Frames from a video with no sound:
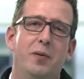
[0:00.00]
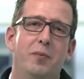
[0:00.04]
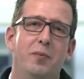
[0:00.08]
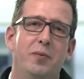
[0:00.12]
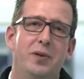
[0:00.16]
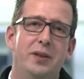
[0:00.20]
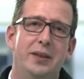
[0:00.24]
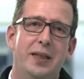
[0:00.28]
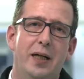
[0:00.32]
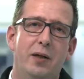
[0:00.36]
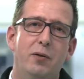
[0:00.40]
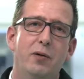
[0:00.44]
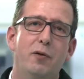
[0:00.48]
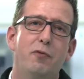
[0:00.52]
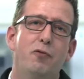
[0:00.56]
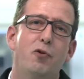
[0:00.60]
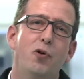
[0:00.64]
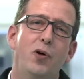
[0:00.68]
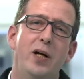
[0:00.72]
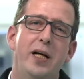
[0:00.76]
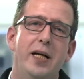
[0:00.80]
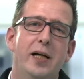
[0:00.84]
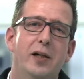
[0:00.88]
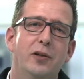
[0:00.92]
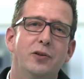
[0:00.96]
with our
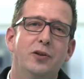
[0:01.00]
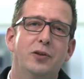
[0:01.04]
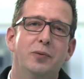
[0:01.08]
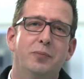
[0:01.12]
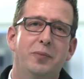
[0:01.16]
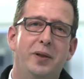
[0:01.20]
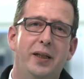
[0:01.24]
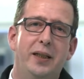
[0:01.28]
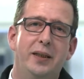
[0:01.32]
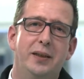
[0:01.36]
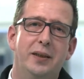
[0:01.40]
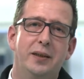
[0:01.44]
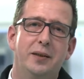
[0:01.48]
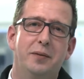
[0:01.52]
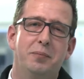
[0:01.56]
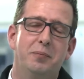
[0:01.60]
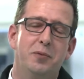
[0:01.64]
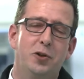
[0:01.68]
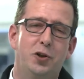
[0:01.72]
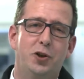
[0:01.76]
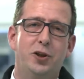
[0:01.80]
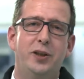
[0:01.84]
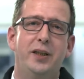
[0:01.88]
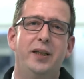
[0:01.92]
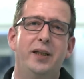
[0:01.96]
fully automated
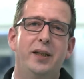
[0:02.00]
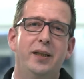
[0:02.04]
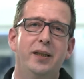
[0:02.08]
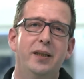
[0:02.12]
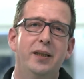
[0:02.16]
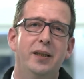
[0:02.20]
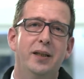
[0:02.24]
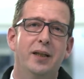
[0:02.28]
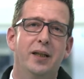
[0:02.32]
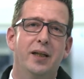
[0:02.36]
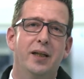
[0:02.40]
machine